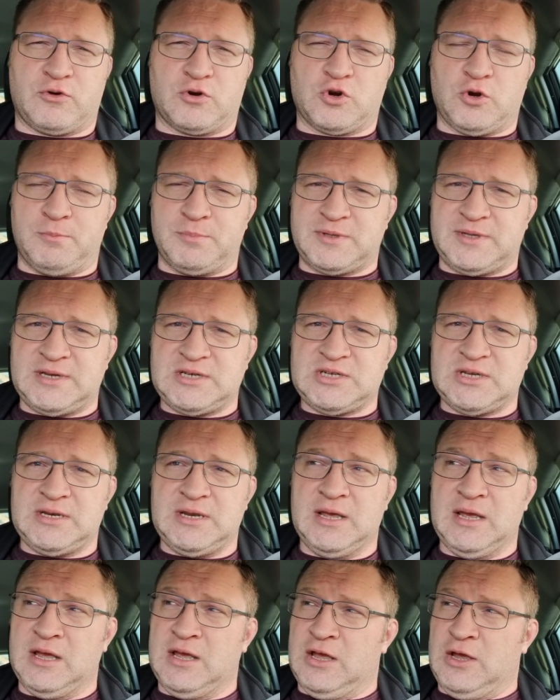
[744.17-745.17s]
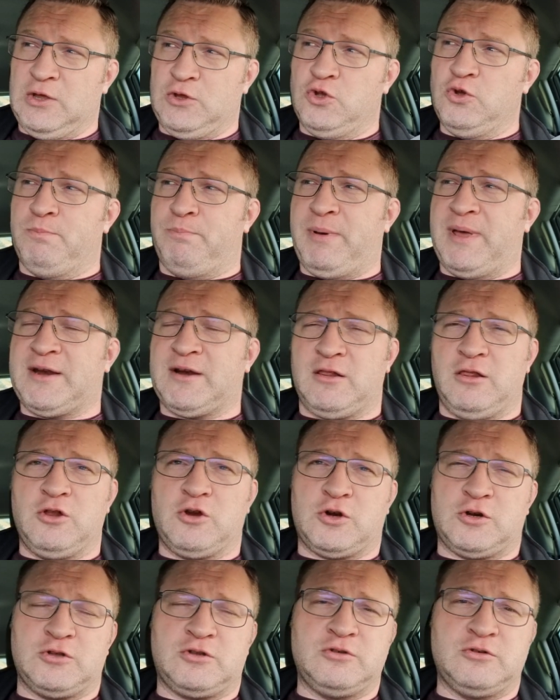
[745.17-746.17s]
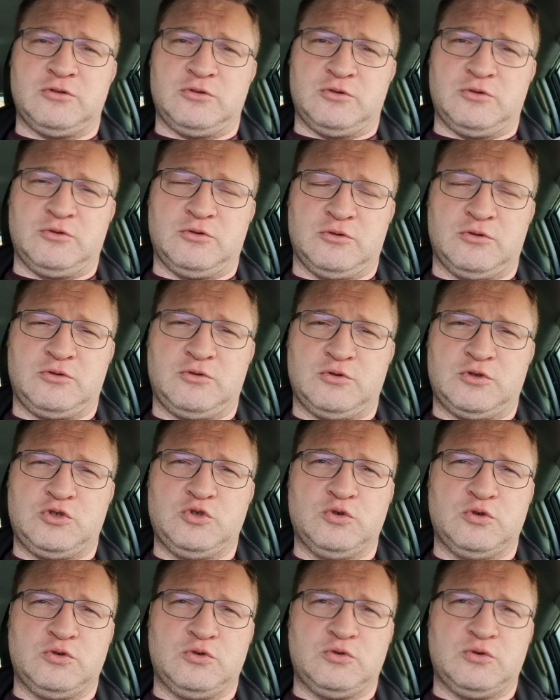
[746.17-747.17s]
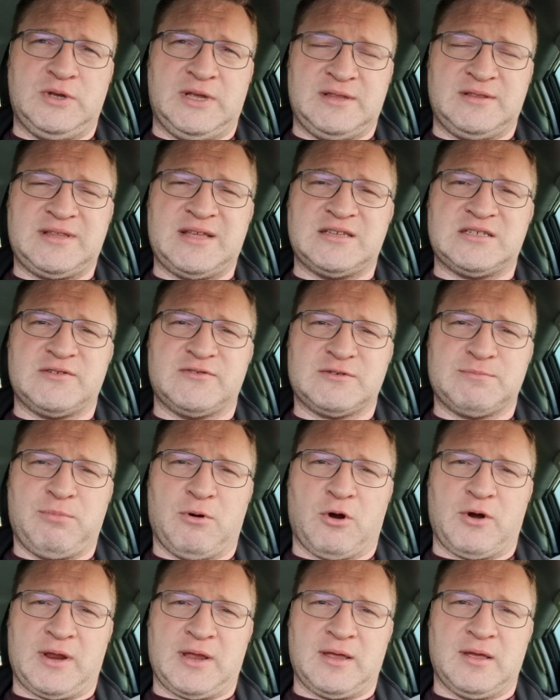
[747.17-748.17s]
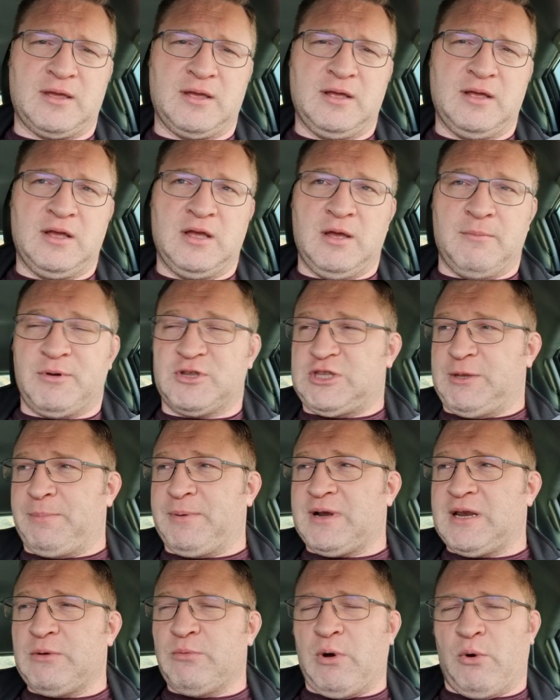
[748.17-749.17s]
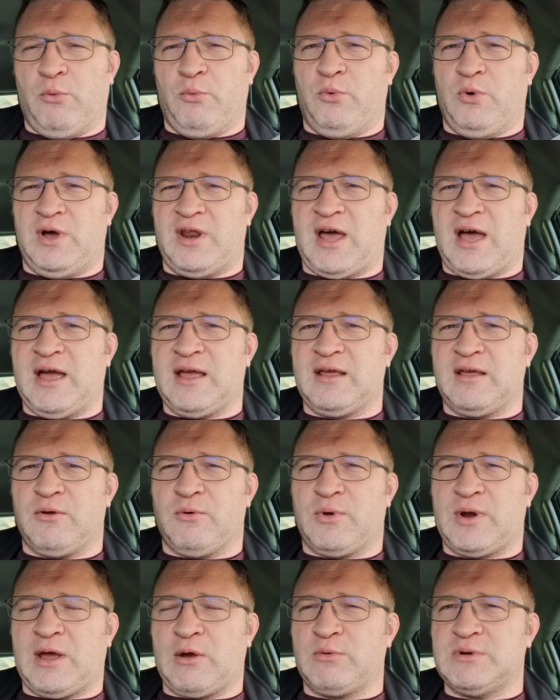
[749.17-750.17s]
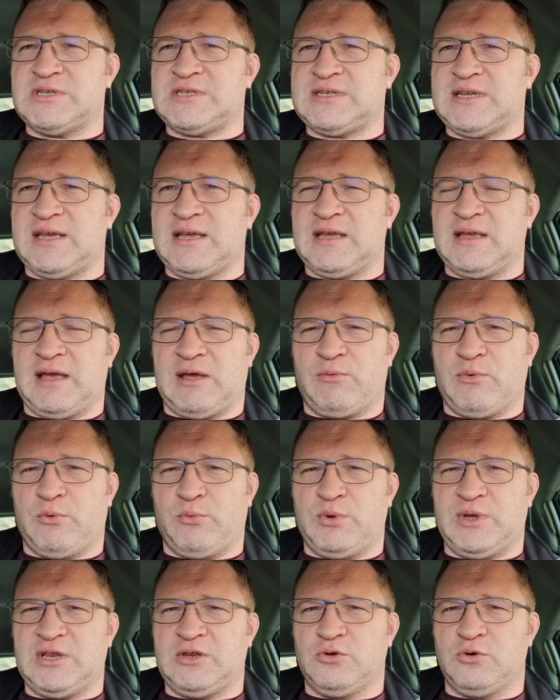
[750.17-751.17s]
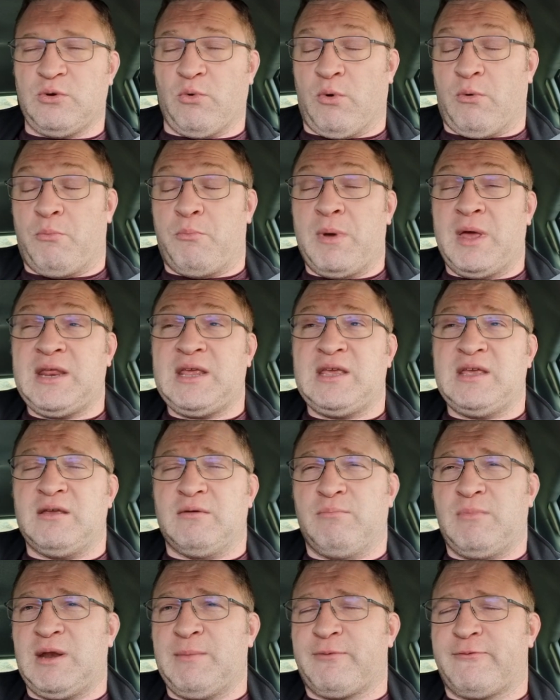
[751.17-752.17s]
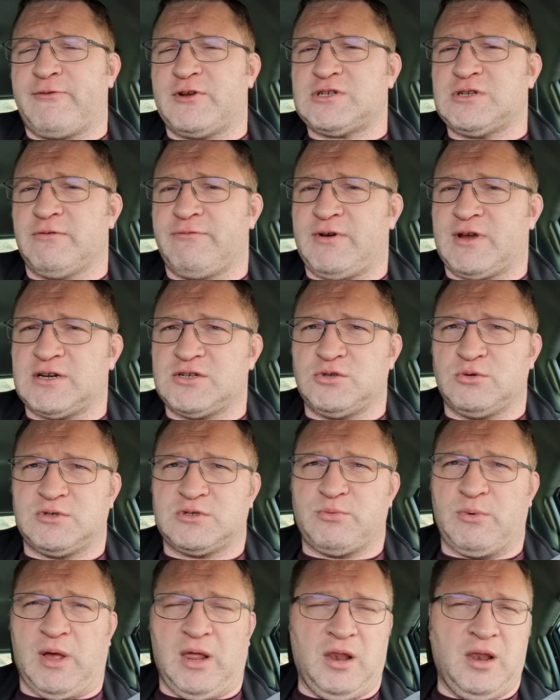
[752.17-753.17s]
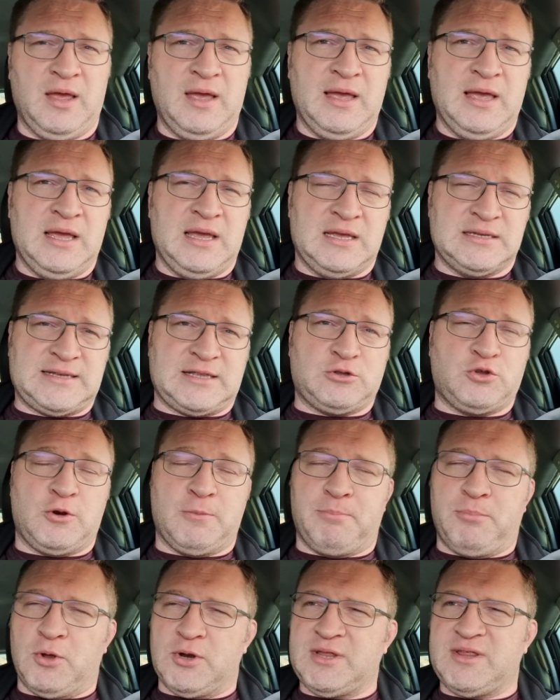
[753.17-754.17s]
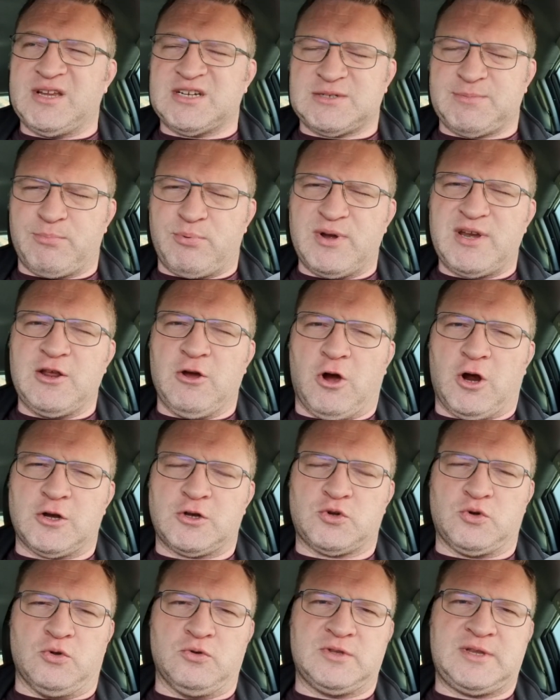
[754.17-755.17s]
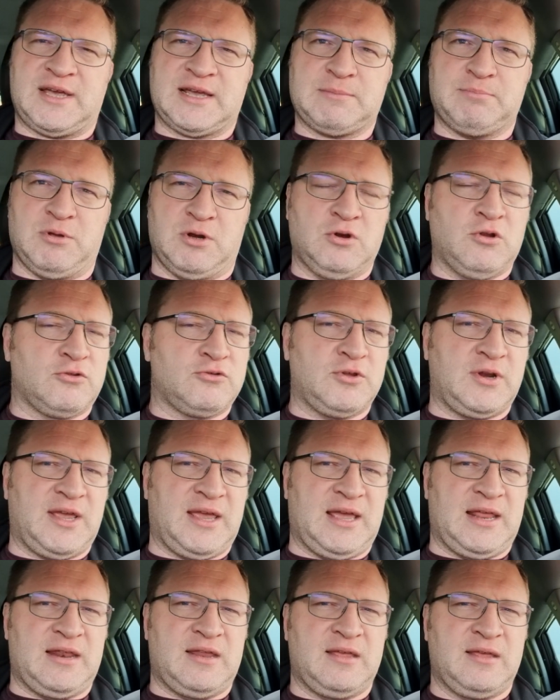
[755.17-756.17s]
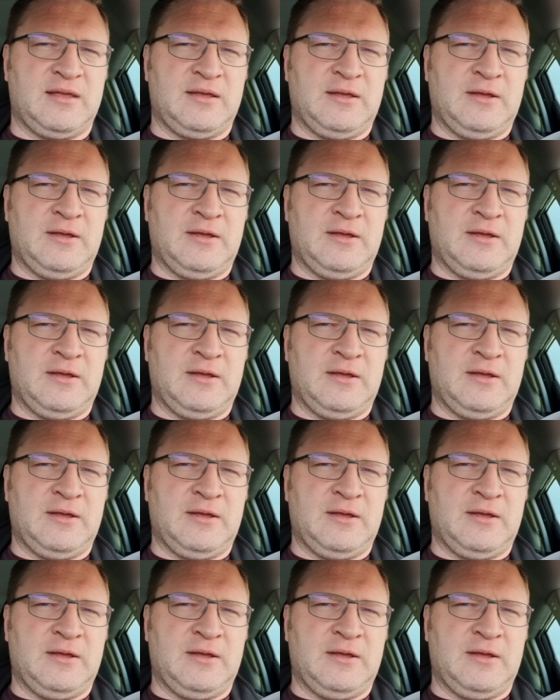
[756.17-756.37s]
competition, you better learn to do intensive sparring. But typically, what I always say, and what we do, and what many professional fighters do as well, is that to the body there's pretty hard contact, but not to the head.